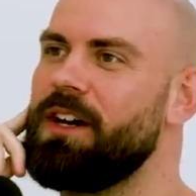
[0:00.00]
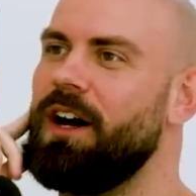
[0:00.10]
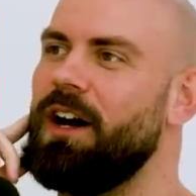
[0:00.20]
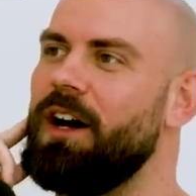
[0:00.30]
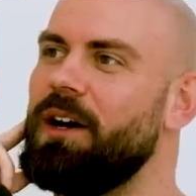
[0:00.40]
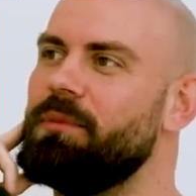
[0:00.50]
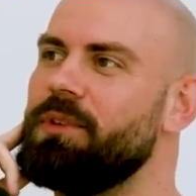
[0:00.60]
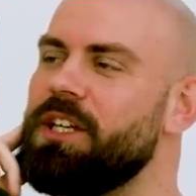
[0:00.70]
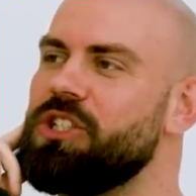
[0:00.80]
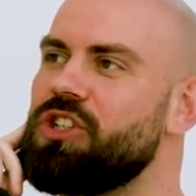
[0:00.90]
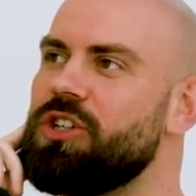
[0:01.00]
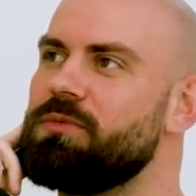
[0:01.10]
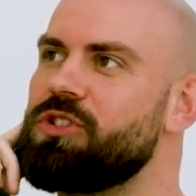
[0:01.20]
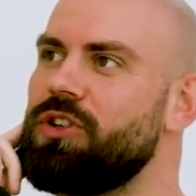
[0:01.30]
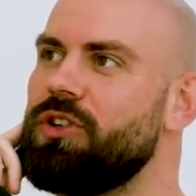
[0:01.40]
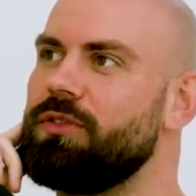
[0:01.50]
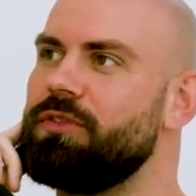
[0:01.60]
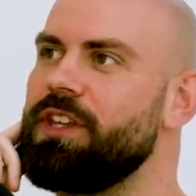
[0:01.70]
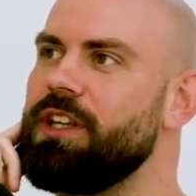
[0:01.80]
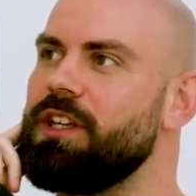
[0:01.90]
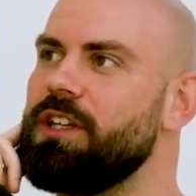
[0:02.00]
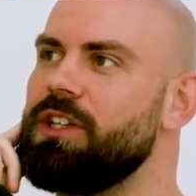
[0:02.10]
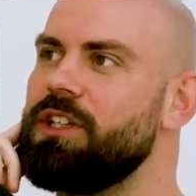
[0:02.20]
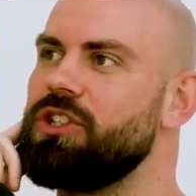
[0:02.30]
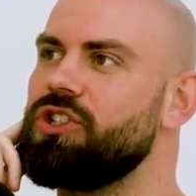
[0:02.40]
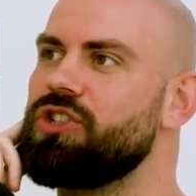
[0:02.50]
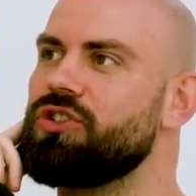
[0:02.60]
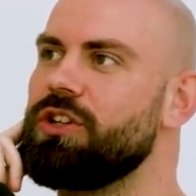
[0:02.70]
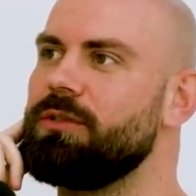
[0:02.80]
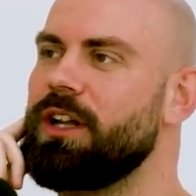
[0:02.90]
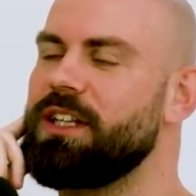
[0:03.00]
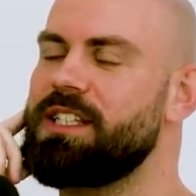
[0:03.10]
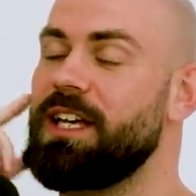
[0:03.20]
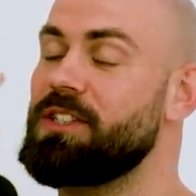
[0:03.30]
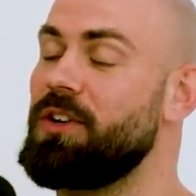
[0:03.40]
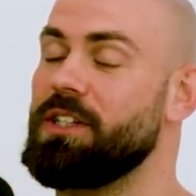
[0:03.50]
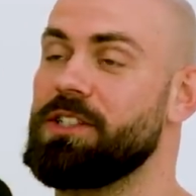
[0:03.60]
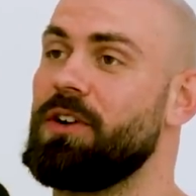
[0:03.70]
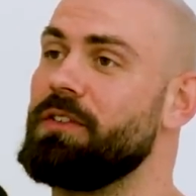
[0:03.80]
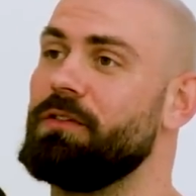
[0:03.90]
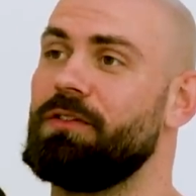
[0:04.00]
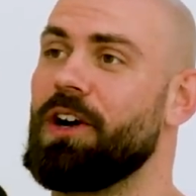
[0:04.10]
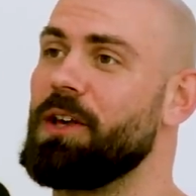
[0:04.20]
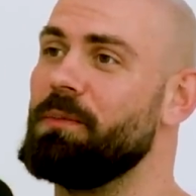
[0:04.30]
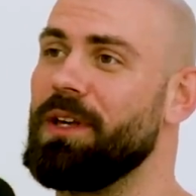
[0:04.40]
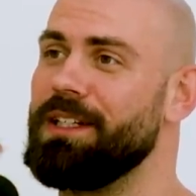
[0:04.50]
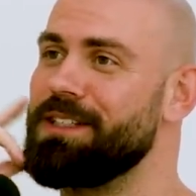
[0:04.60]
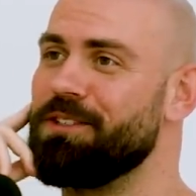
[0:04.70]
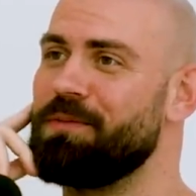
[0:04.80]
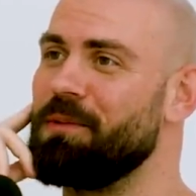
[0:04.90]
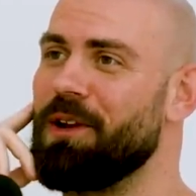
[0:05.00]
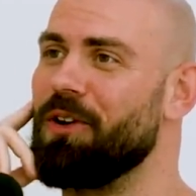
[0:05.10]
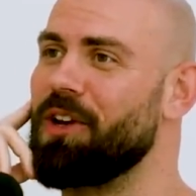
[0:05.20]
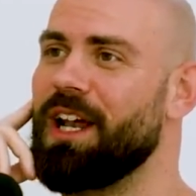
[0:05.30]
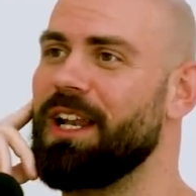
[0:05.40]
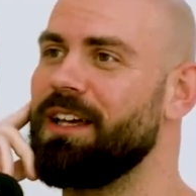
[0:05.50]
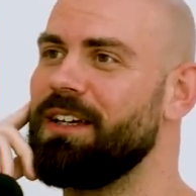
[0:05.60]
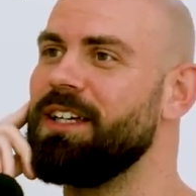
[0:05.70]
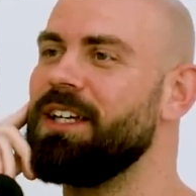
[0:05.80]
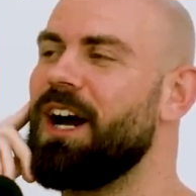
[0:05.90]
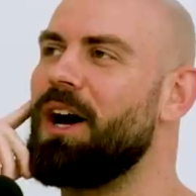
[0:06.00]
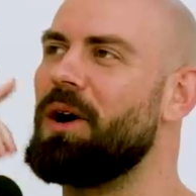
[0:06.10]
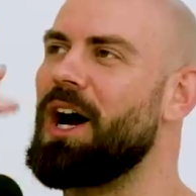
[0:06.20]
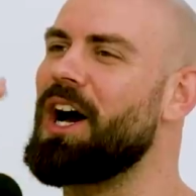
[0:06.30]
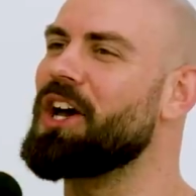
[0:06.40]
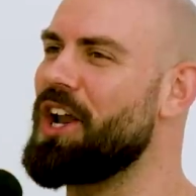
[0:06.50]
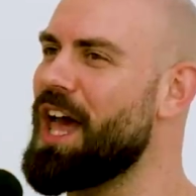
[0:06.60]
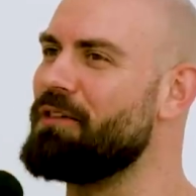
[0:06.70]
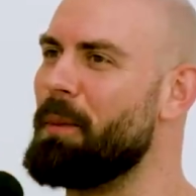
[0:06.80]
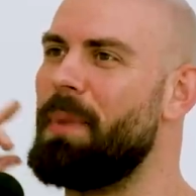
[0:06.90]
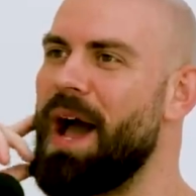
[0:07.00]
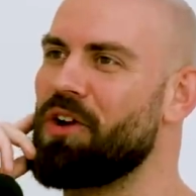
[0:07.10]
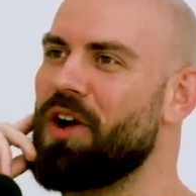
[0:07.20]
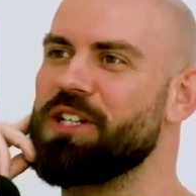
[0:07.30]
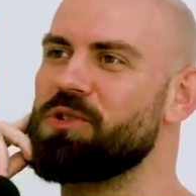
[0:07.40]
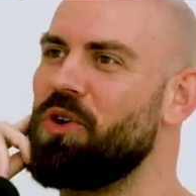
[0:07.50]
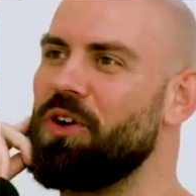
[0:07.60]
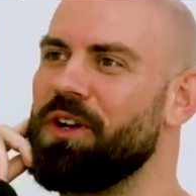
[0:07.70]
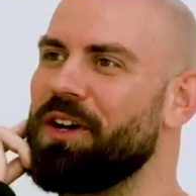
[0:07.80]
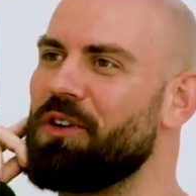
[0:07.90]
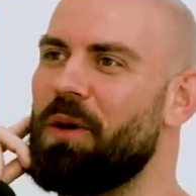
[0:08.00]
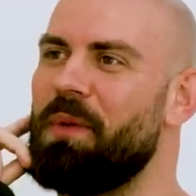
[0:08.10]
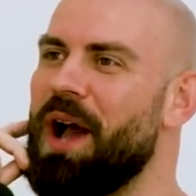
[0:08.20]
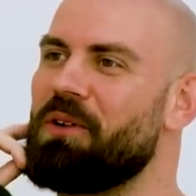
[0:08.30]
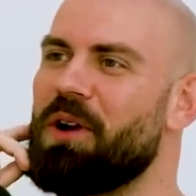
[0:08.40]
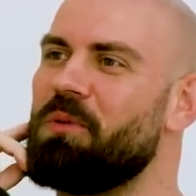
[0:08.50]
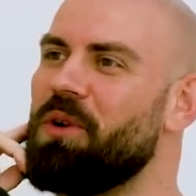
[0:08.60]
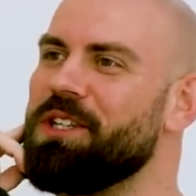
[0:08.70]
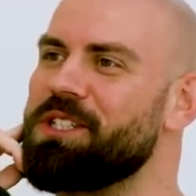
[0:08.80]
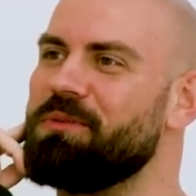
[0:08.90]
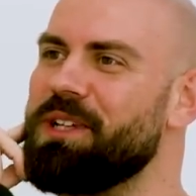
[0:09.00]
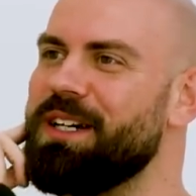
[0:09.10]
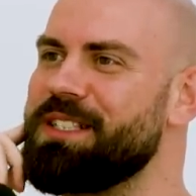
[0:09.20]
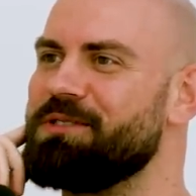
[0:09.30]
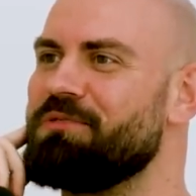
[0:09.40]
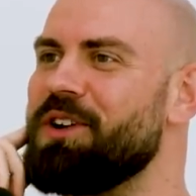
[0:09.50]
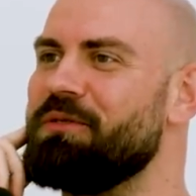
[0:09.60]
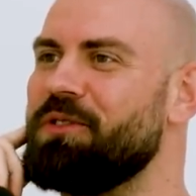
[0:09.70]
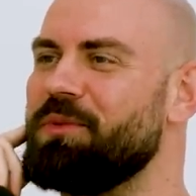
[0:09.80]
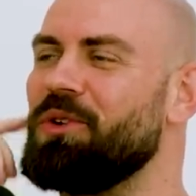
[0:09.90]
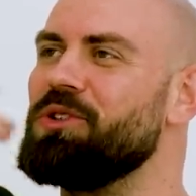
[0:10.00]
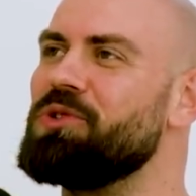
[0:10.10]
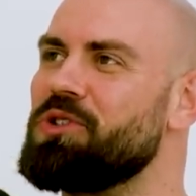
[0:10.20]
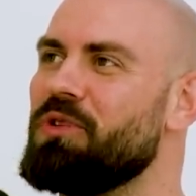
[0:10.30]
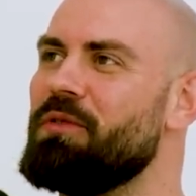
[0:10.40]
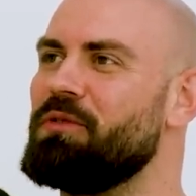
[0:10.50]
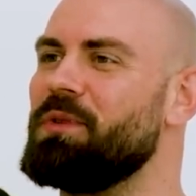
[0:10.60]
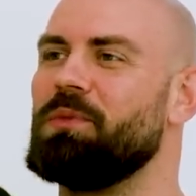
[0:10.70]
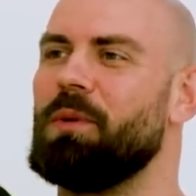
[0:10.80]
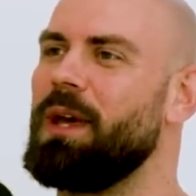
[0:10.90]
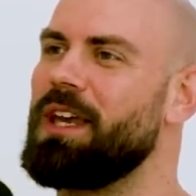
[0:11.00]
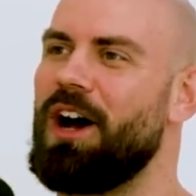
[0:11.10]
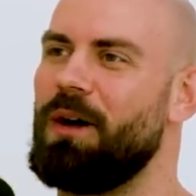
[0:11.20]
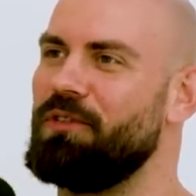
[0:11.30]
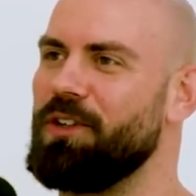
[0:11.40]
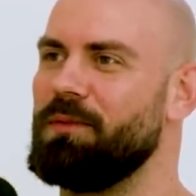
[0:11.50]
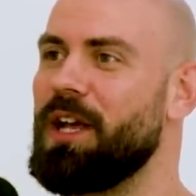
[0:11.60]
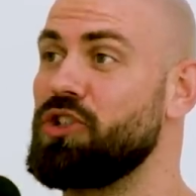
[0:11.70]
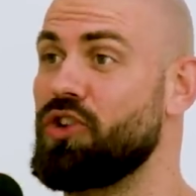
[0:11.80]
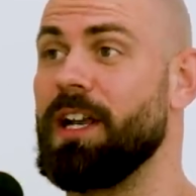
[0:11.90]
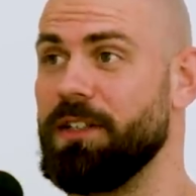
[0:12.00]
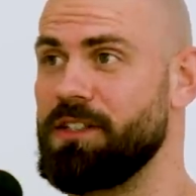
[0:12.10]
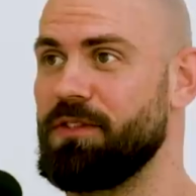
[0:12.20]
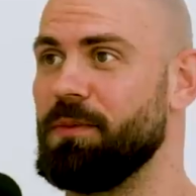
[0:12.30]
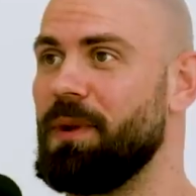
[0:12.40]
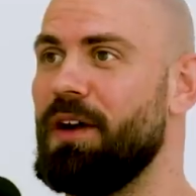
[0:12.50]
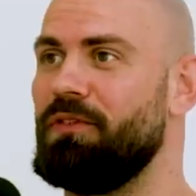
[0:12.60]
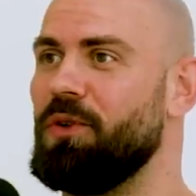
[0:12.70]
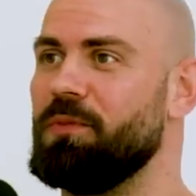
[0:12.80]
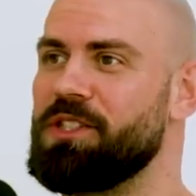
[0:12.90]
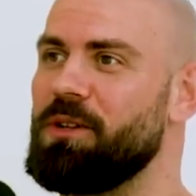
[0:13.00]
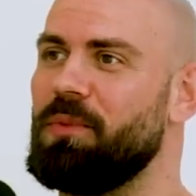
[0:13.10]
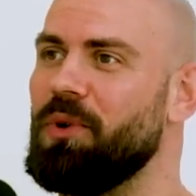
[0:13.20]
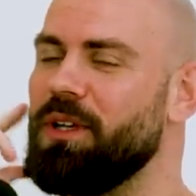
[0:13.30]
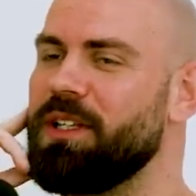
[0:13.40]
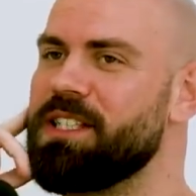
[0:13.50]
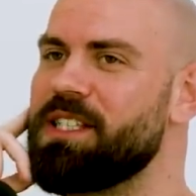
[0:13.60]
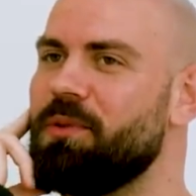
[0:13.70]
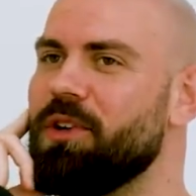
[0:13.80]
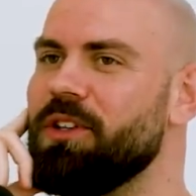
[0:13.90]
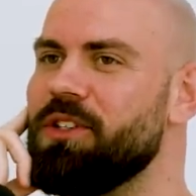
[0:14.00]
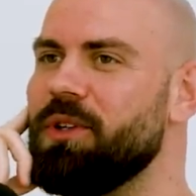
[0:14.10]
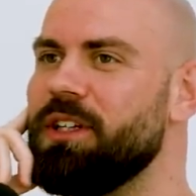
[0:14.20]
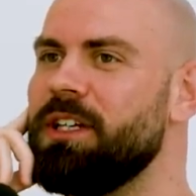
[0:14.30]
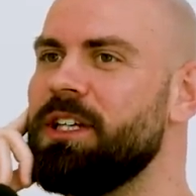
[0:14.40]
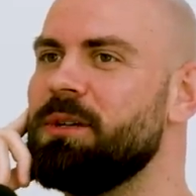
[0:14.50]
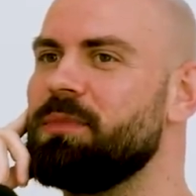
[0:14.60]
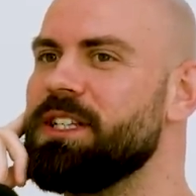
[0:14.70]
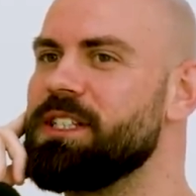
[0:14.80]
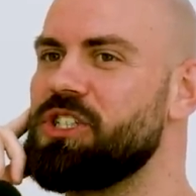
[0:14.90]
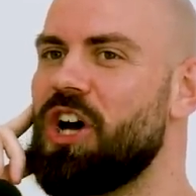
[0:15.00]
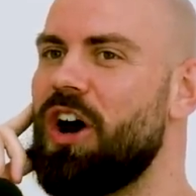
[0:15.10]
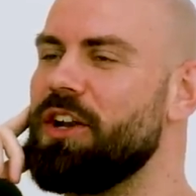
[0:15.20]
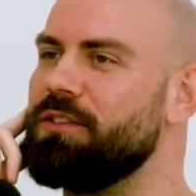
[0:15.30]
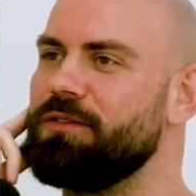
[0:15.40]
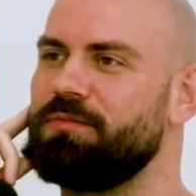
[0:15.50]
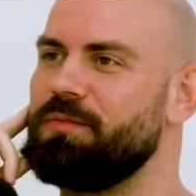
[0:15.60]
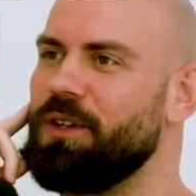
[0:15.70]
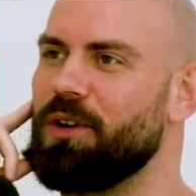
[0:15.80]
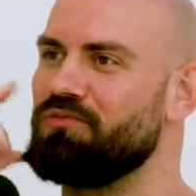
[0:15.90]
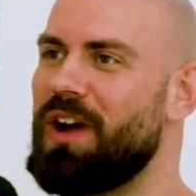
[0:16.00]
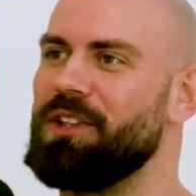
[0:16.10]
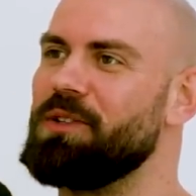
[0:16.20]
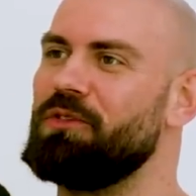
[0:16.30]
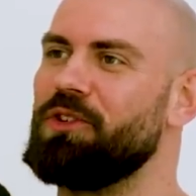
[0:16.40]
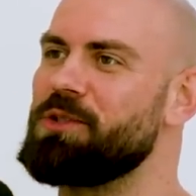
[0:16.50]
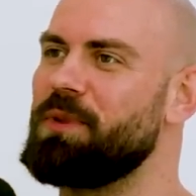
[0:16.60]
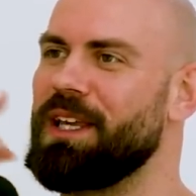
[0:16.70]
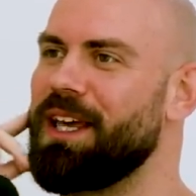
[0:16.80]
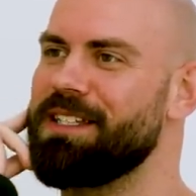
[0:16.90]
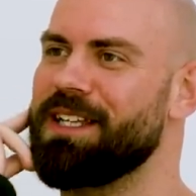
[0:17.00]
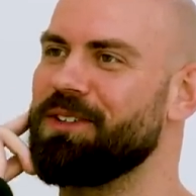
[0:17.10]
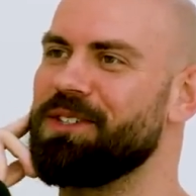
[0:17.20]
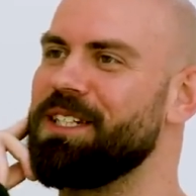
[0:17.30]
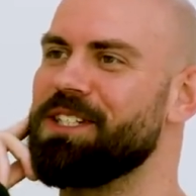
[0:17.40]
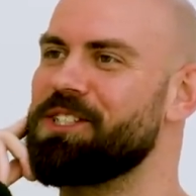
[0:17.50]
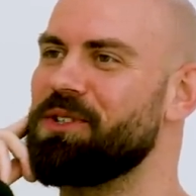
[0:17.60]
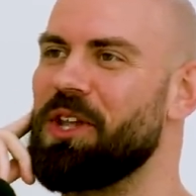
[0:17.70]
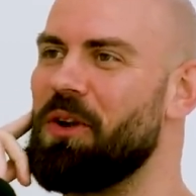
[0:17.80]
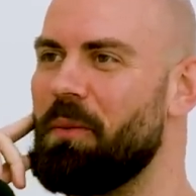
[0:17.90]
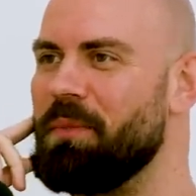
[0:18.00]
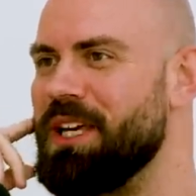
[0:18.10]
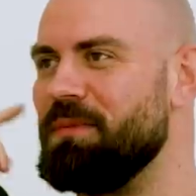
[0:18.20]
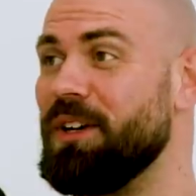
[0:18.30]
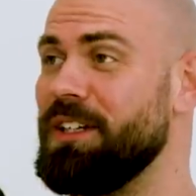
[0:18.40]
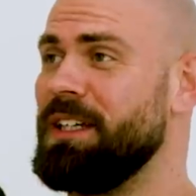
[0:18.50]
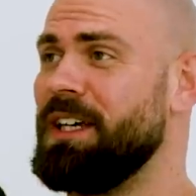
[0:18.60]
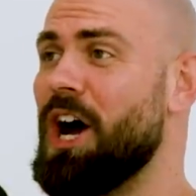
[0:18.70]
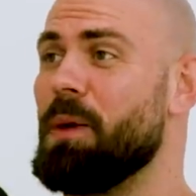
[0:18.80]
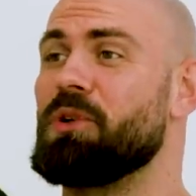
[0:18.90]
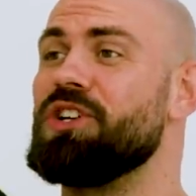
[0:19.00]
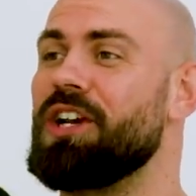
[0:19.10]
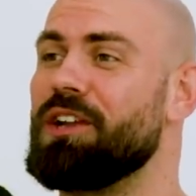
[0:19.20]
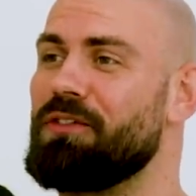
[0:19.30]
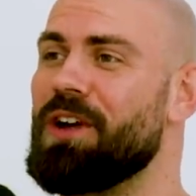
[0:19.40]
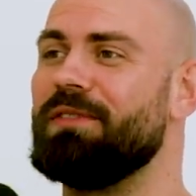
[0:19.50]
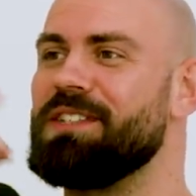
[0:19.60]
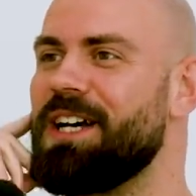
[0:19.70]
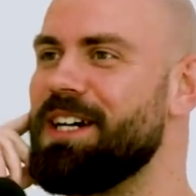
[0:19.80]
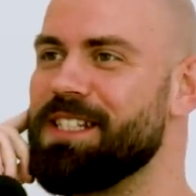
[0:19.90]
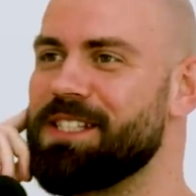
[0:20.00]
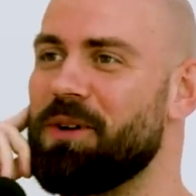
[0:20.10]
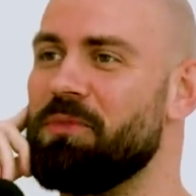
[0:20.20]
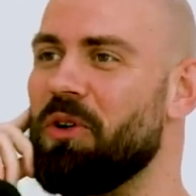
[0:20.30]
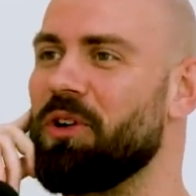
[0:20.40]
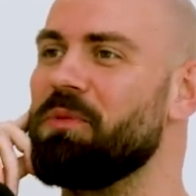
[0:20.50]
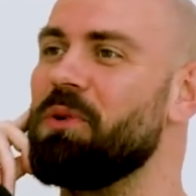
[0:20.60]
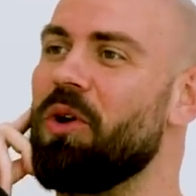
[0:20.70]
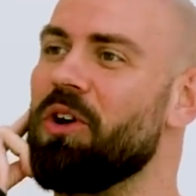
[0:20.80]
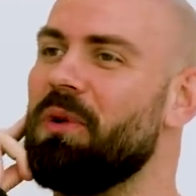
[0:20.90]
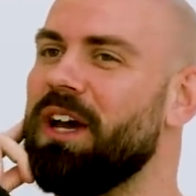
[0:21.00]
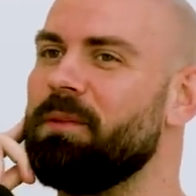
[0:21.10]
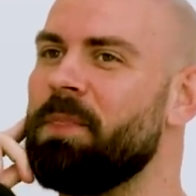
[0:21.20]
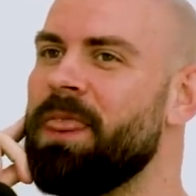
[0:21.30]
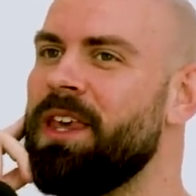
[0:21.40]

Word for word: Um, in terms of the stream, like TikTok is not even fucking me. So if people are looking at it, I, I, I kind of have a background one. I've got a background one that somebody else is running for me or used to run for me, and we'll pick it up for like trailers for the platform at some point. And that's how we're going to do it. But there's a ton of you know random first man accounts out there on TikTok, so they're not me. But I appreciate the free advertisers, so I'm not going to be worried about it.